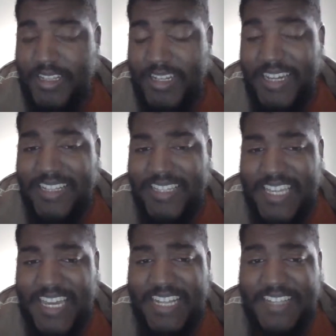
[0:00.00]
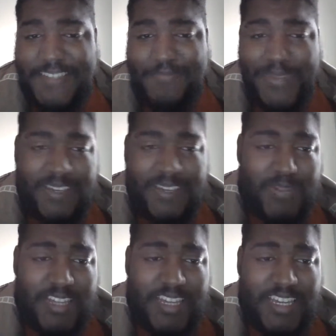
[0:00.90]
Titans had some big
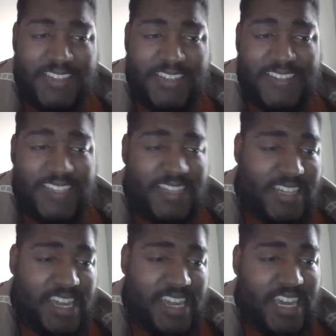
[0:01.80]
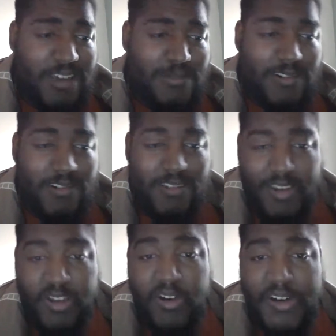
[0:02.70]
plays in the game early
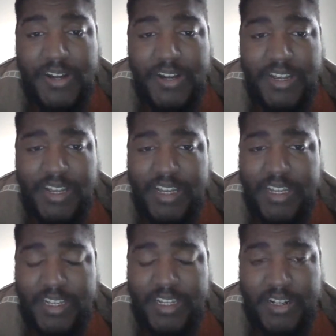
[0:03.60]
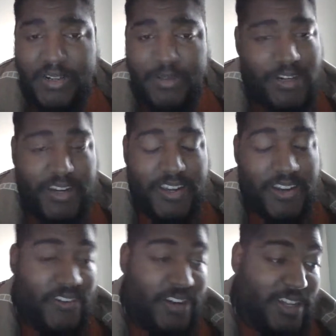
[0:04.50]
on. You know, Derrick
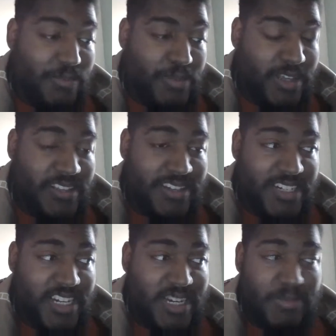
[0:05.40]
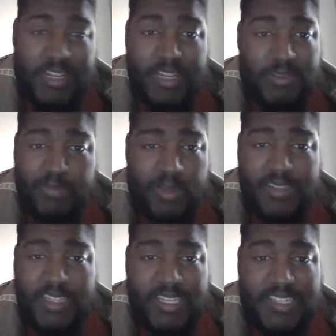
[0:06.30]
Henry getting a big touchdown, but he was
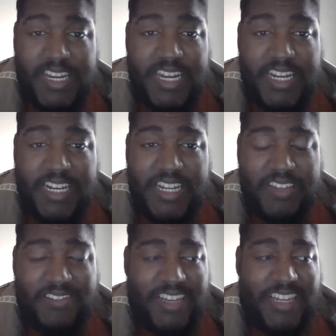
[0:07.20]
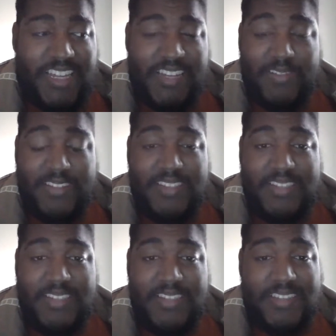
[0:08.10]
mostly contained. He only had like what
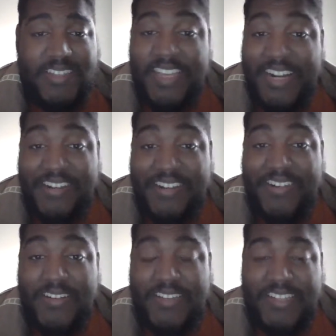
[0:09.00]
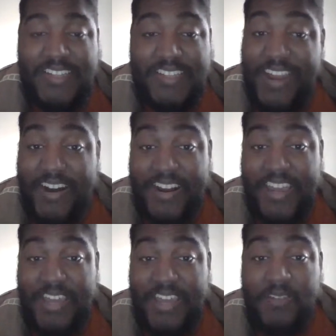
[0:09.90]
69 yards the entire
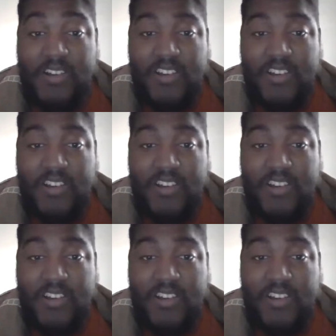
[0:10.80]
game